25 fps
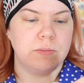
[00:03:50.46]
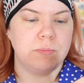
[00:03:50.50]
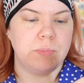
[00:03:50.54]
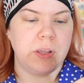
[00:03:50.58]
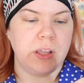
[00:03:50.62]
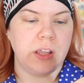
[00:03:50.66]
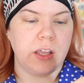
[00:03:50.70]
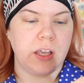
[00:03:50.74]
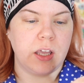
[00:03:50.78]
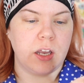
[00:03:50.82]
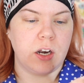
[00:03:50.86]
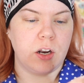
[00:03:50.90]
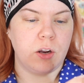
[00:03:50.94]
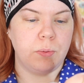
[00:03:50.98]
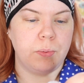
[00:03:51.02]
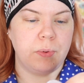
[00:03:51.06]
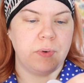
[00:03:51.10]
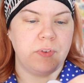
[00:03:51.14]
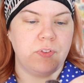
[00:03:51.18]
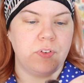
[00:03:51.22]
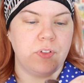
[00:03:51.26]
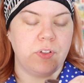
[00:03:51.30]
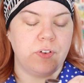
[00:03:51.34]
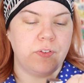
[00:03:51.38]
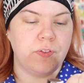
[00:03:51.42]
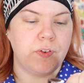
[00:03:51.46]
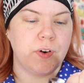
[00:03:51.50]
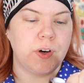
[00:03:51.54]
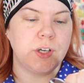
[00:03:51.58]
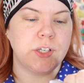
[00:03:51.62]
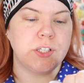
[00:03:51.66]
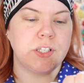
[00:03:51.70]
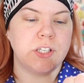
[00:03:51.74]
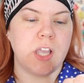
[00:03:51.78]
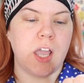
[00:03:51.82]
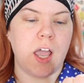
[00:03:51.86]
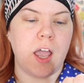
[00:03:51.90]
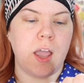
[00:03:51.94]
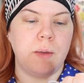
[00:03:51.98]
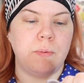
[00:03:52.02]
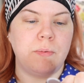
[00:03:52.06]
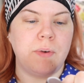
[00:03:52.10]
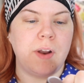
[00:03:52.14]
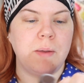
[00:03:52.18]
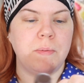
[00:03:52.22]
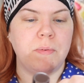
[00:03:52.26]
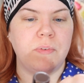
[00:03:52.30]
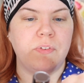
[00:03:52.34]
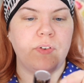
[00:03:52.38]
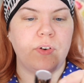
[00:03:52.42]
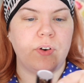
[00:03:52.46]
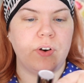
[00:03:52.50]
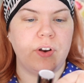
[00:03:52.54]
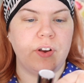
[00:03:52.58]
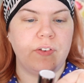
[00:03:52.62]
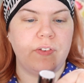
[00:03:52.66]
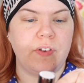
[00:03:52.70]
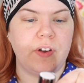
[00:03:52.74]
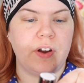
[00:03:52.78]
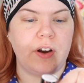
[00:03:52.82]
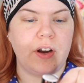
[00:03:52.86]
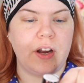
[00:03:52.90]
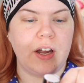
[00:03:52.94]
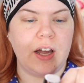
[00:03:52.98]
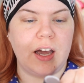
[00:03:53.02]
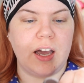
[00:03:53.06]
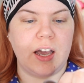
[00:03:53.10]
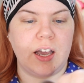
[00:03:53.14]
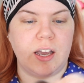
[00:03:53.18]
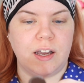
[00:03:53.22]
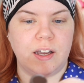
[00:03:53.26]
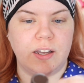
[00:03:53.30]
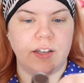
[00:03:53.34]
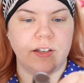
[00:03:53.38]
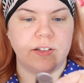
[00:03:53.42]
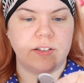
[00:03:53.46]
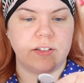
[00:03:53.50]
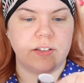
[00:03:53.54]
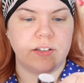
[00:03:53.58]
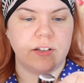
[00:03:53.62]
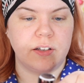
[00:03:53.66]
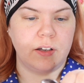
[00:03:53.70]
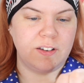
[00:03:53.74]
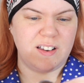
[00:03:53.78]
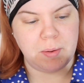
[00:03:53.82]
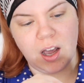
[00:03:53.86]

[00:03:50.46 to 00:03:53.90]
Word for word: peeling it open for the first time right before your very eyes.